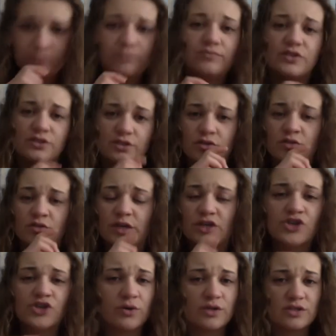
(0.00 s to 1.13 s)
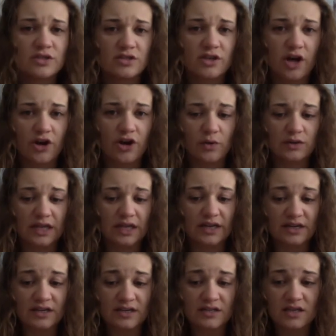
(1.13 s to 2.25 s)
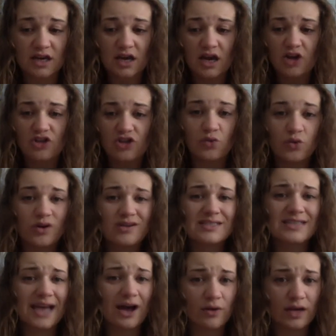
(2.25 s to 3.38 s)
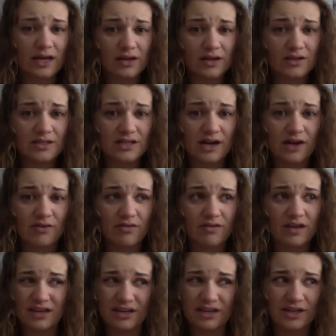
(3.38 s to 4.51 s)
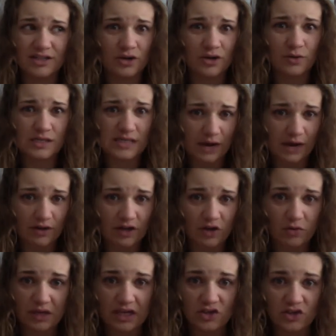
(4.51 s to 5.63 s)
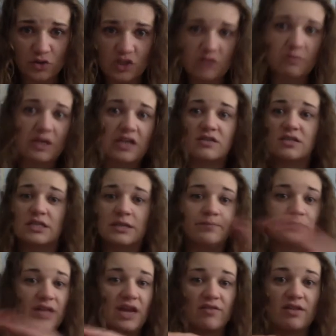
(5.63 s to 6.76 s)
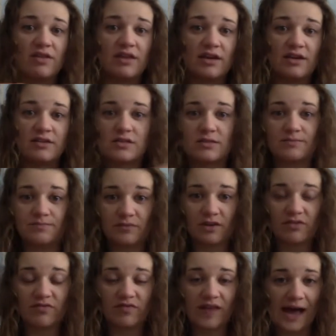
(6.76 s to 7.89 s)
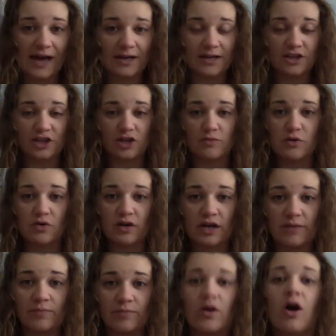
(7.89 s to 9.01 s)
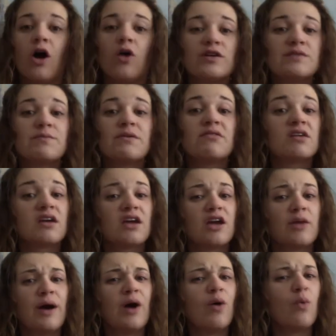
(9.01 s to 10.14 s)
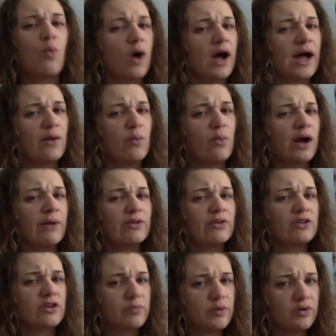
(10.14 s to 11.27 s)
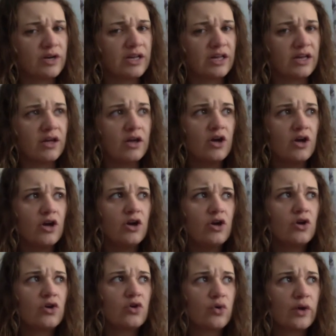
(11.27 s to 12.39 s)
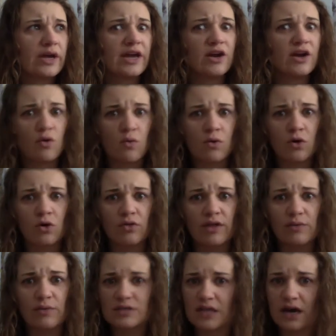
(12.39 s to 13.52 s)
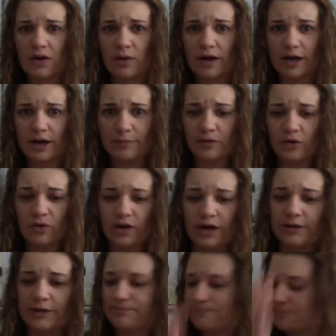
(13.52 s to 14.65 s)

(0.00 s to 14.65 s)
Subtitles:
Excuse me, Jonas does not know what that is. The word downhill is another thing. He doesn't know what downhill means, which means everything is flat in the community. Always be thinking about why. Why would the community create a world that was that way? Okay?